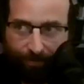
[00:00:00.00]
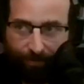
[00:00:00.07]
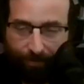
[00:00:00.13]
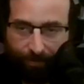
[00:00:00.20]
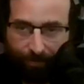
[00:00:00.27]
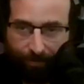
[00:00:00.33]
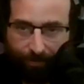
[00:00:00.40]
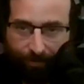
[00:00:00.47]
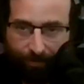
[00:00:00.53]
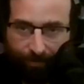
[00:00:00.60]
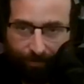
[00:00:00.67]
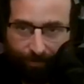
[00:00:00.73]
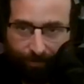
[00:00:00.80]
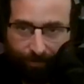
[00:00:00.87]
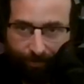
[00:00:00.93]

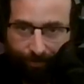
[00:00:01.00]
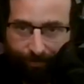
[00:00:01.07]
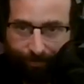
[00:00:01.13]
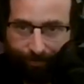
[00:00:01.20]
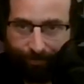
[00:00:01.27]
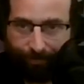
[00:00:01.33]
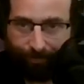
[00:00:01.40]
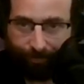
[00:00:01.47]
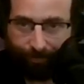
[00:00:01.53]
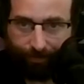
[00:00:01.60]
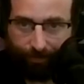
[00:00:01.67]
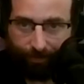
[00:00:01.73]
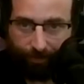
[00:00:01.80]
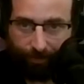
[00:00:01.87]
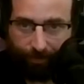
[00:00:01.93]

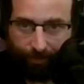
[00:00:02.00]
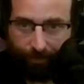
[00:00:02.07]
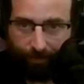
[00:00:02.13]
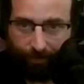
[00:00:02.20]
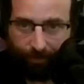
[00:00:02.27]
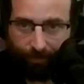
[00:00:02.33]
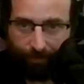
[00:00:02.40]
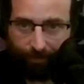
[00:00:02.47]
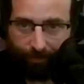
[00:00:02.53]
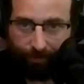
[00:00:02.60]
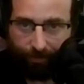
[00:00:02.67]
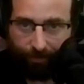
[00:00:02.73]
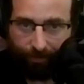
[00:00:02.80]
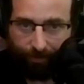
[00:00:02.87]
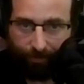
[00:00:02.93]

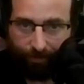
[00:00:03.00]
The person shown says nothing.